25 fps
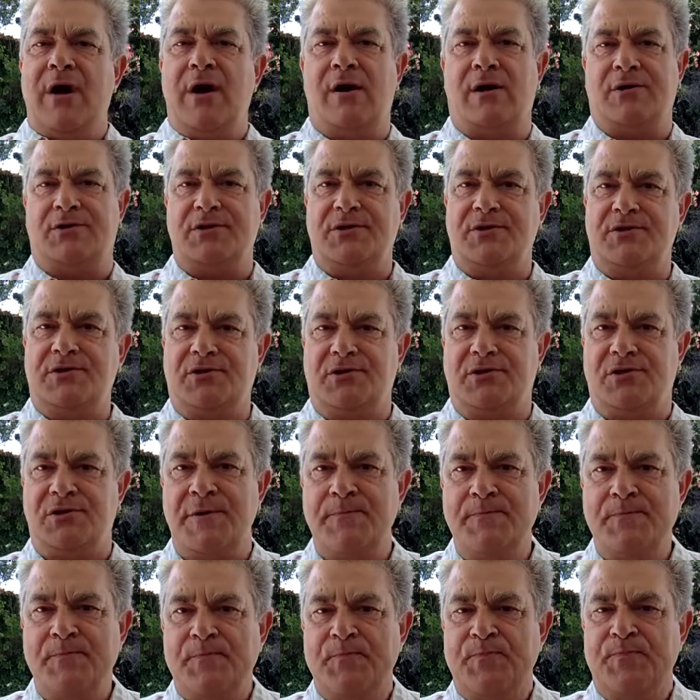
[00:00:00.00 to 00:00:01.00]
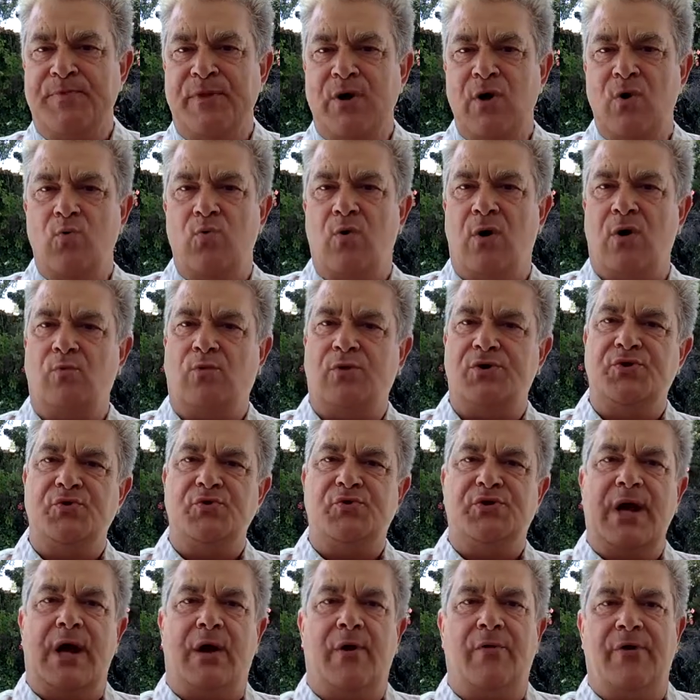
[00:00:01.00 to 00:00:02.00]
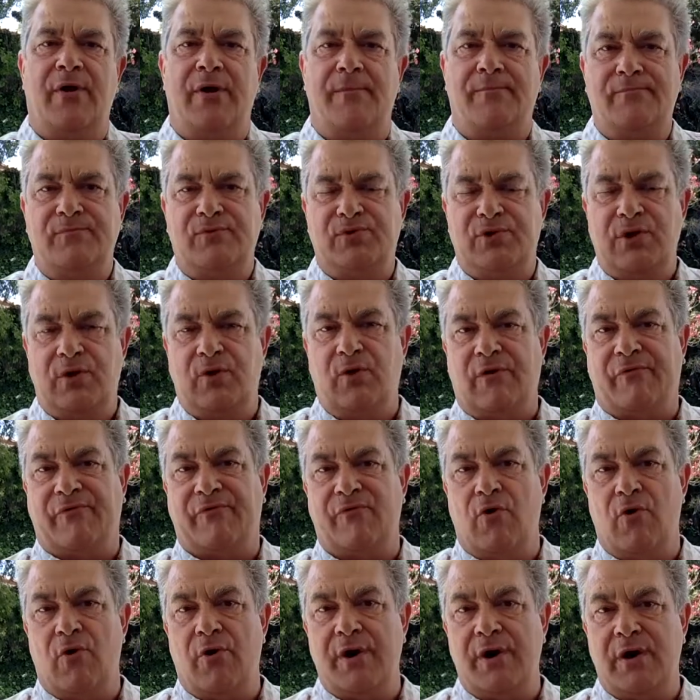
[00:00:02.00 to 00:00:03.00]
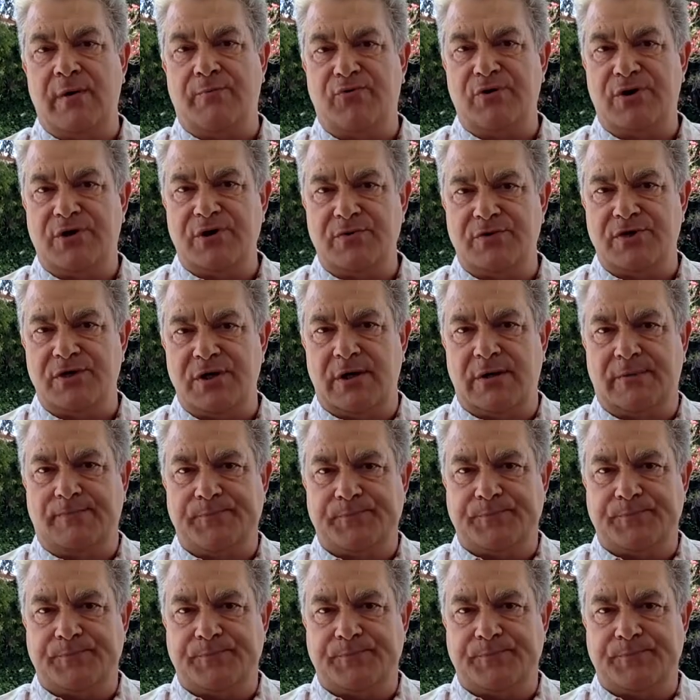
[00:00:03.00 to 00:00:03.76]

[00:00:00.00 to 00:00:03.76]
artists. What would you tell them to look for in a producer?